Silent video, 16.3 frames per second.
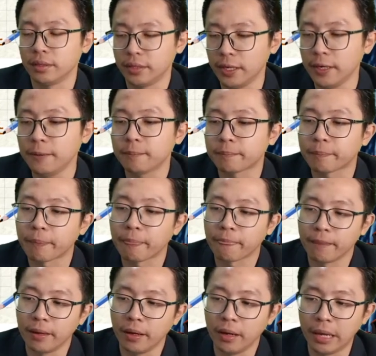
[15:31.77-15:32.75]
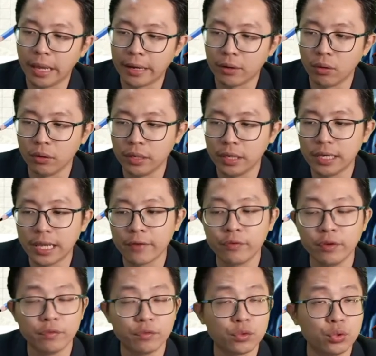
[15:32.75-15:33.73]
Okay, and only
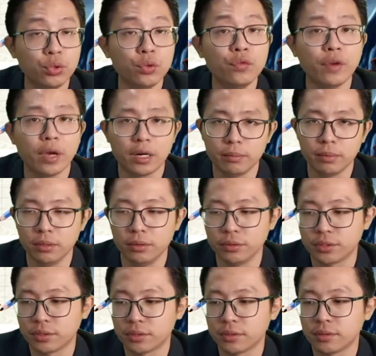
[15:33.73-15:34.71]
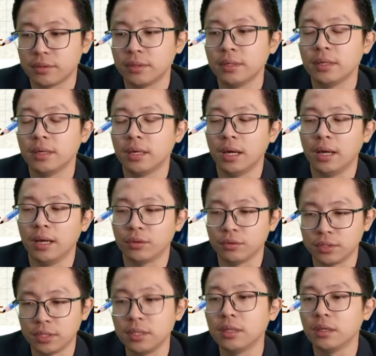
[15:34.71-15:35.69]
left with two variables
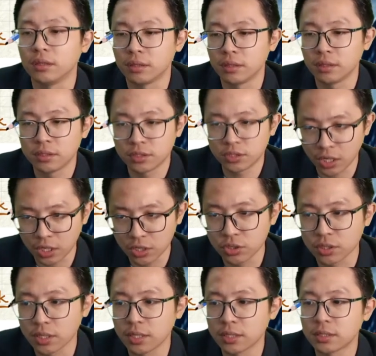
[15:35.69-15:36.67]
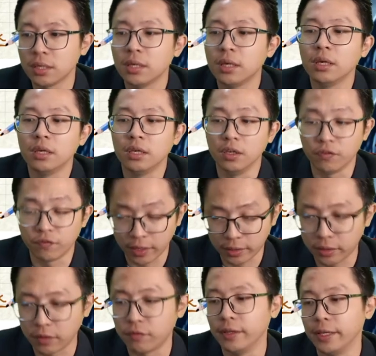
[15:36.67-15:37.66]
to see the changes
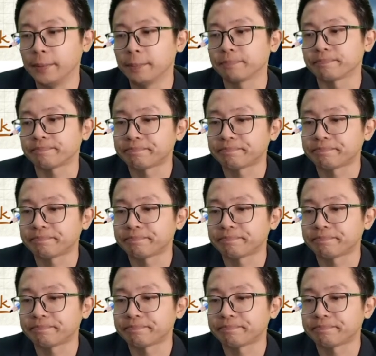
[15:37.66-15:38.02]
effectively.